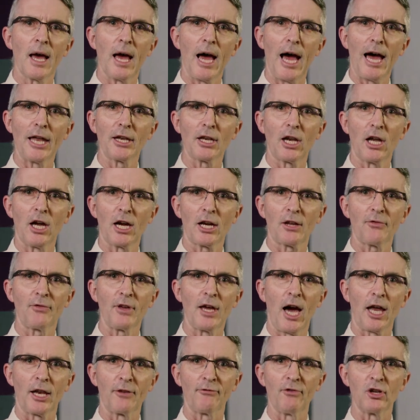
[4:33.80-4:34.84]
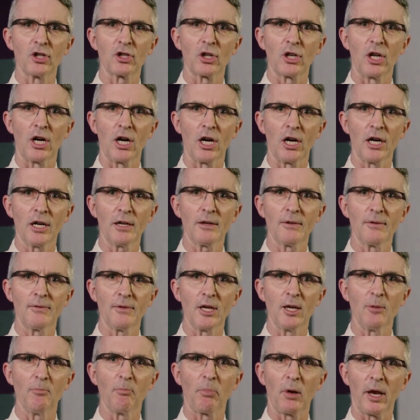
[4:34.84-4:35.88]
Unlike the artificial eye,
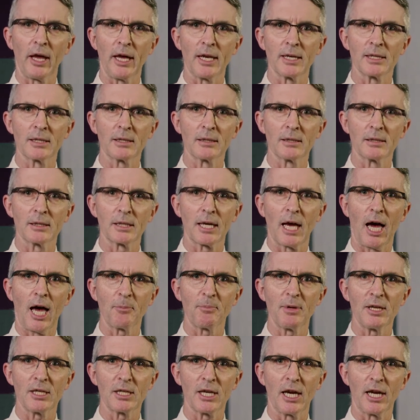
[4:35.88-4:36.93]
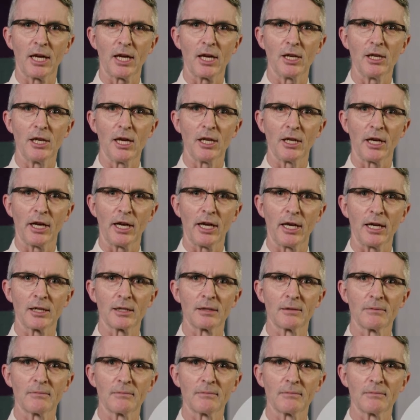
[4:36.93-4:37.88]
the implant can't be taken in and out.